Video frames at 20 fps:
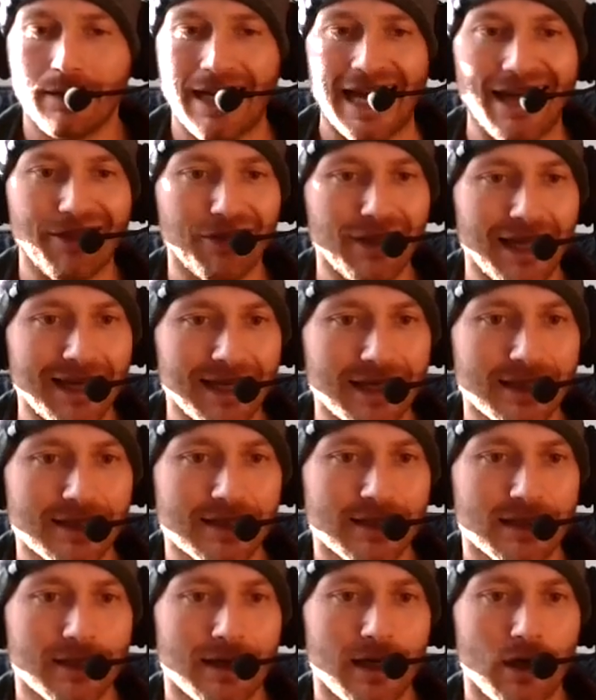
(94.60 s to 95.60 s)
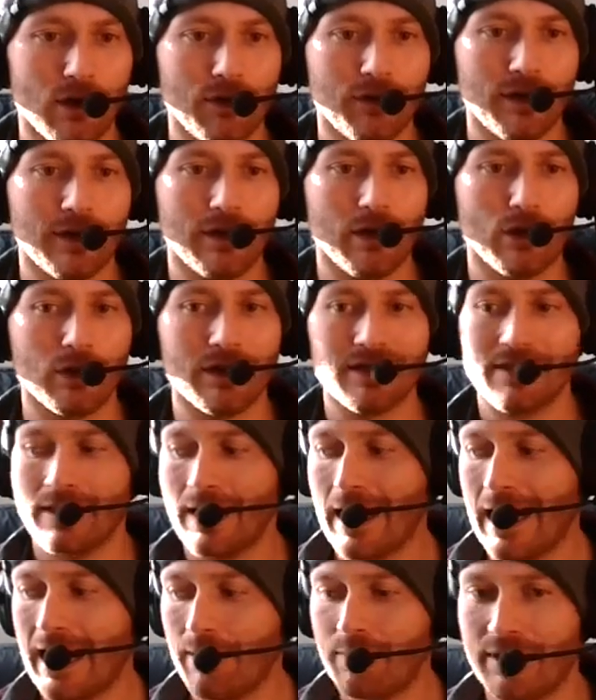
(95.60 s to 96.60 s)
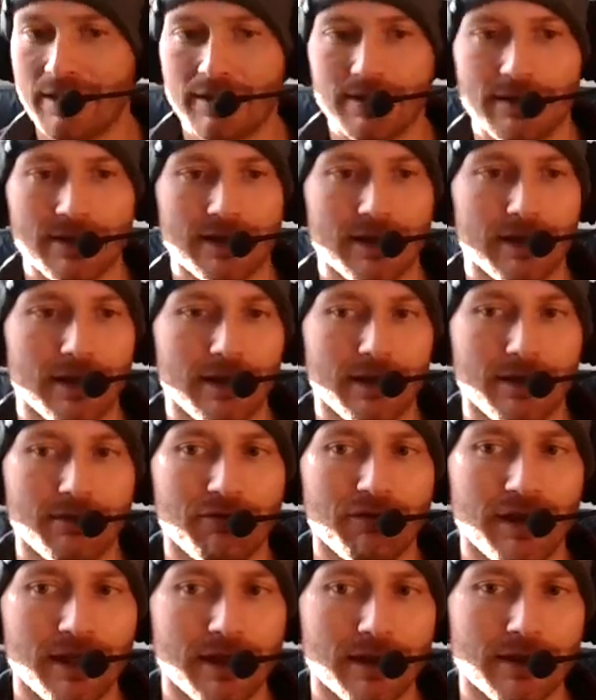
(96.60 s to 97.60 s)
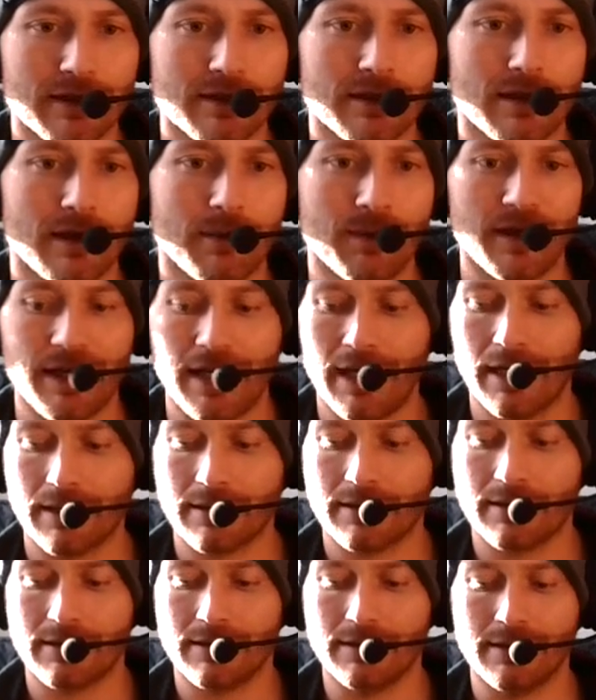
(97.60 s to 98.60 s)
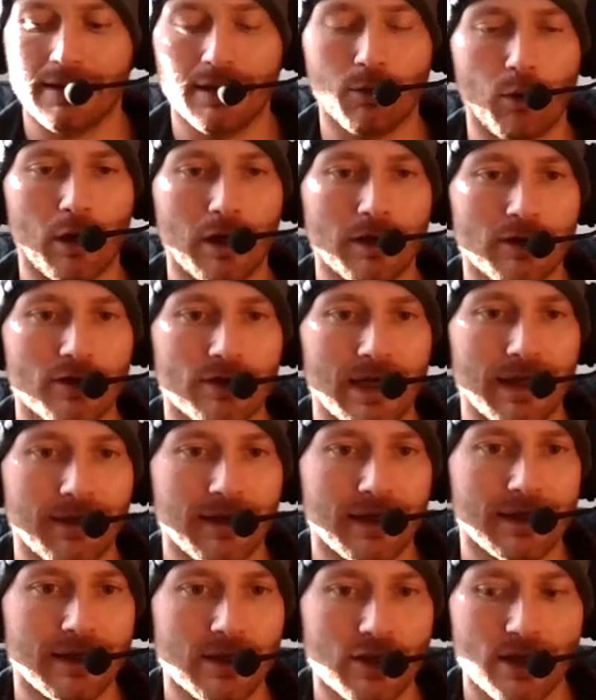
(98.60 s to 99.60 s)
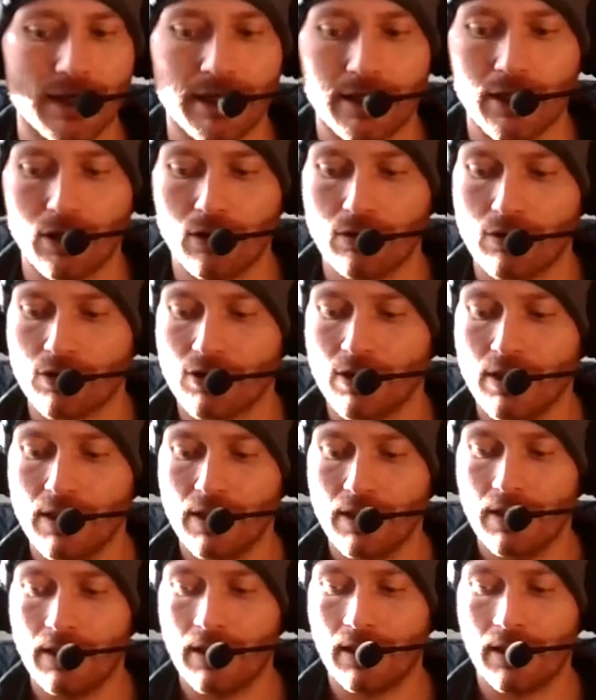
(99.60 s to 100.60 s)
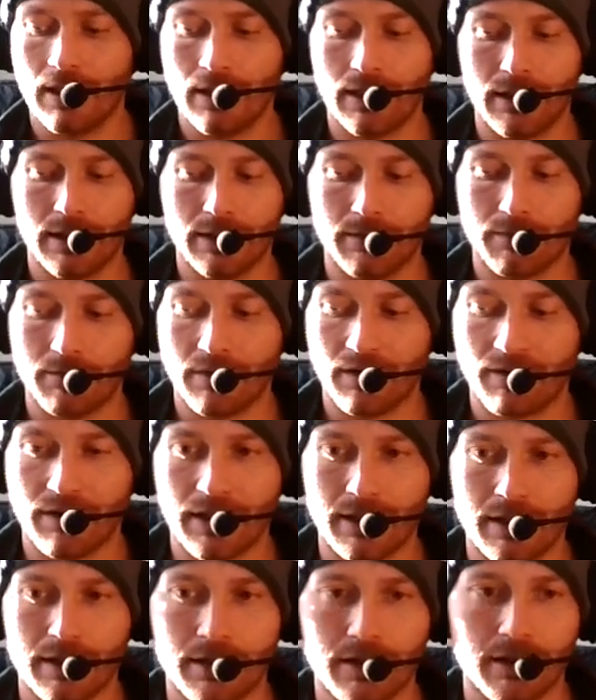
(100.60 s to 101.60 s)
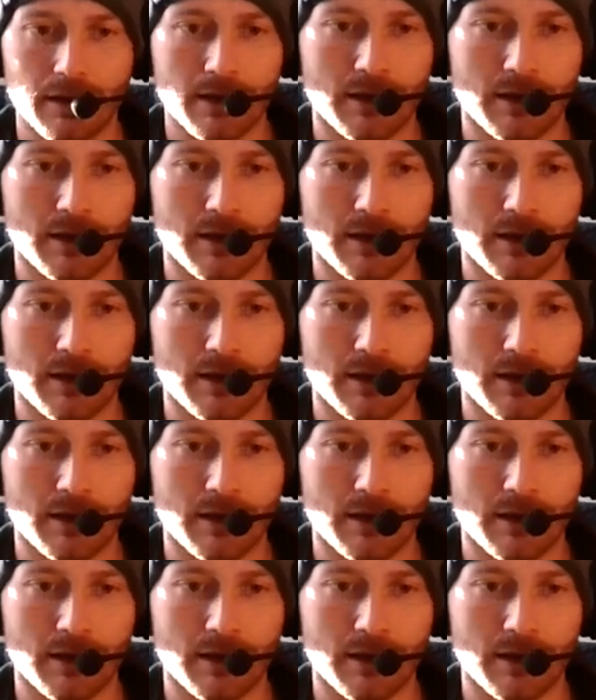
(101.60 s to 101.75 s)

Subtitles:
athletics and healthy holistic habits and fitness. I'm an ex D1 strength and conditioning coach. I've got a